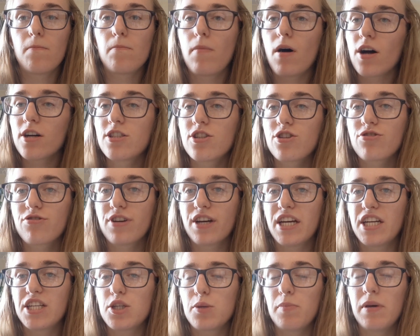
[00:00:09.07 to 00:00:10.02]
my
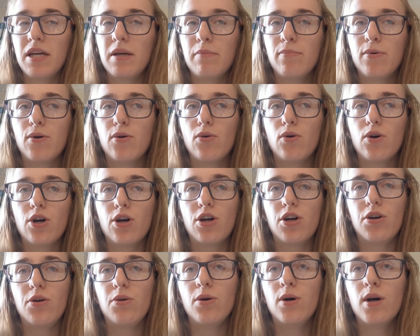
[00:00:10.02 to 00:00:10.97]
degree to people
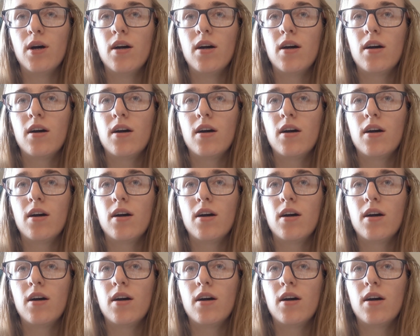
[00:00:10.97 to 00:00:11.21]
who